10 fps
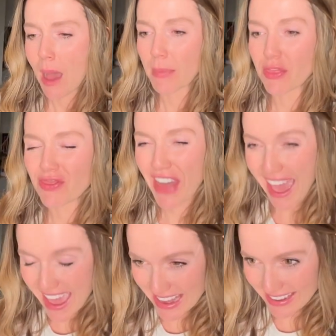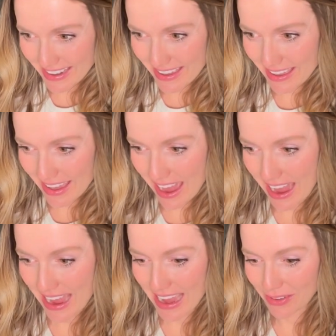But then
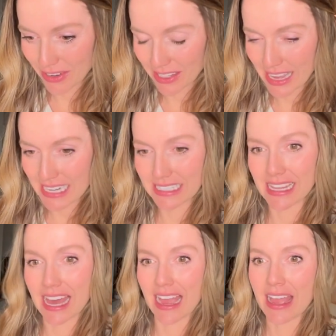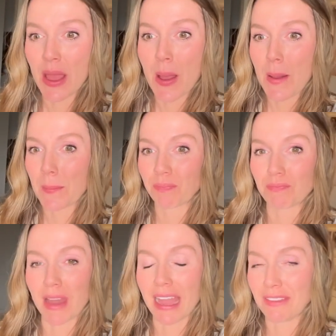I realized that
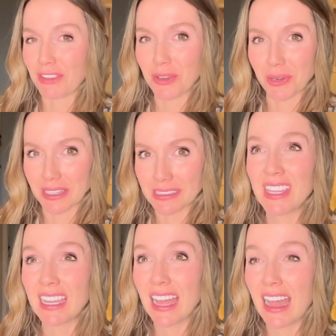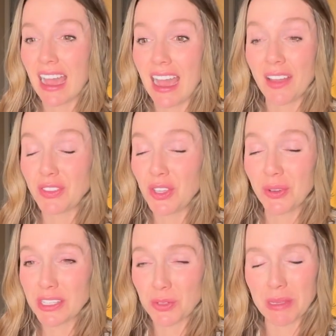my viewers, you
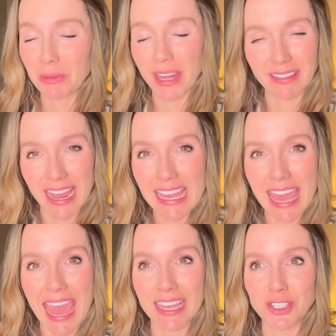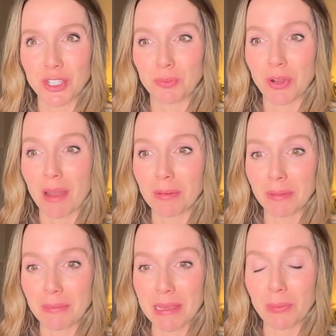guys are people I like and you're
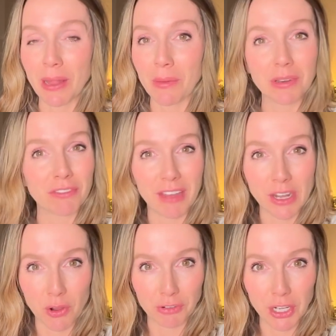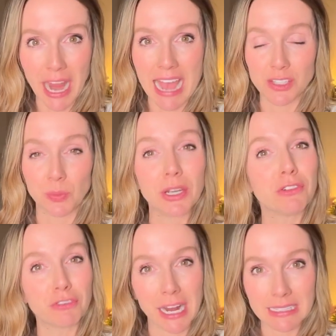probably people I would invite over as real
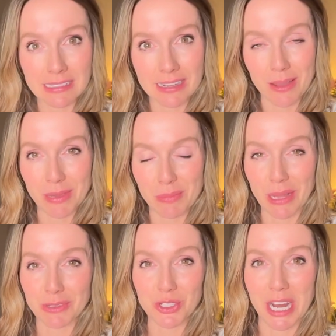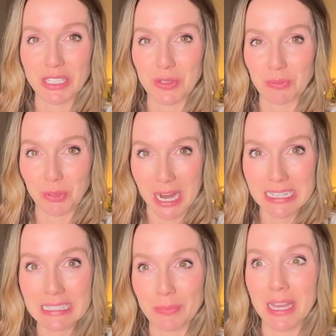friends, not people I was trying to
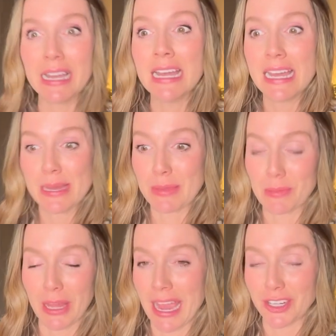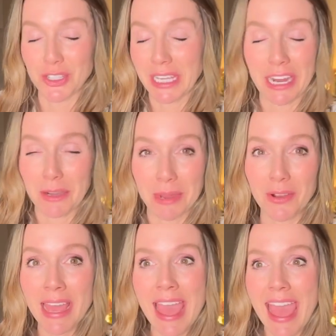impress, but people I actually care
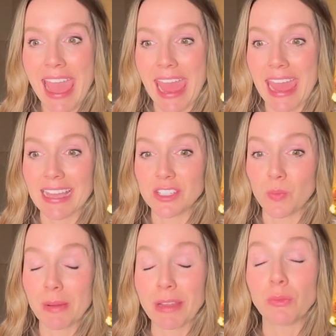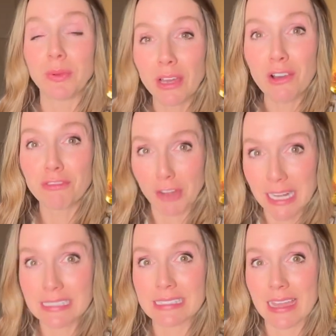about. And when my real
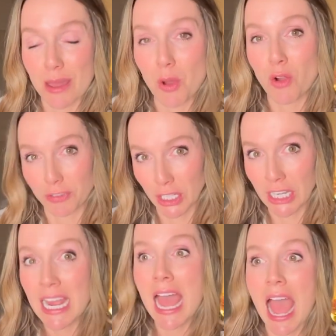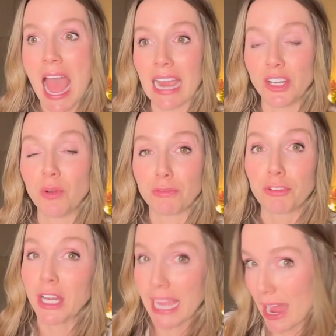friends come over, I don't
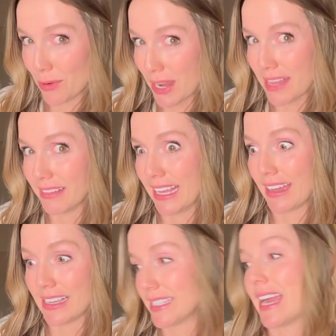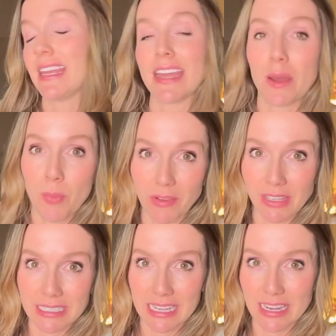freak out. I like, I tidy up,
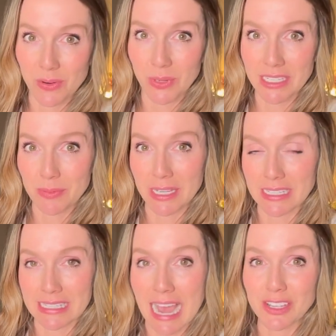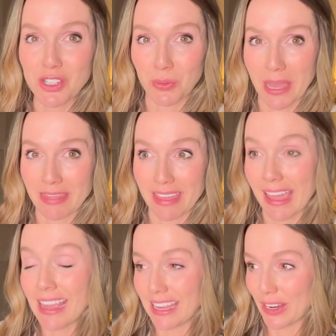obviously. I don't want it to be a disaster when they
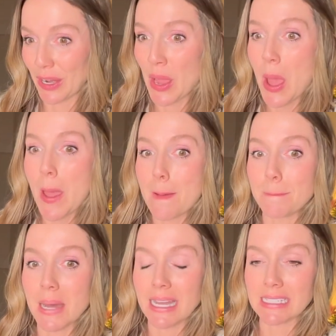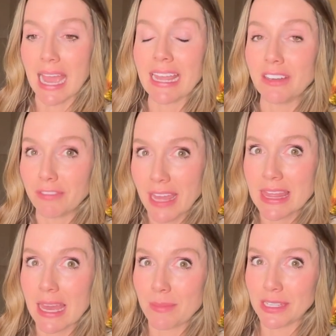get here, but I invite
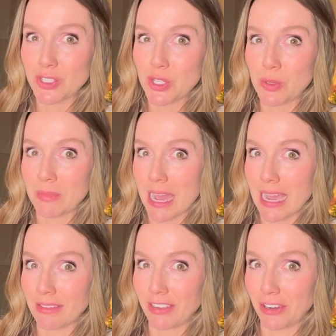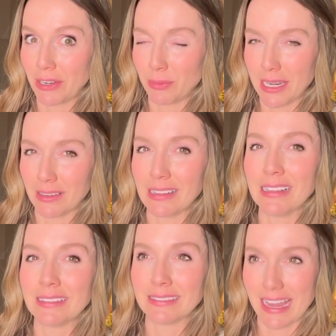them into my very real
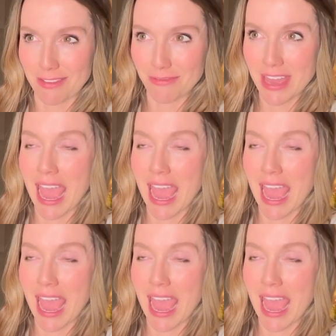life.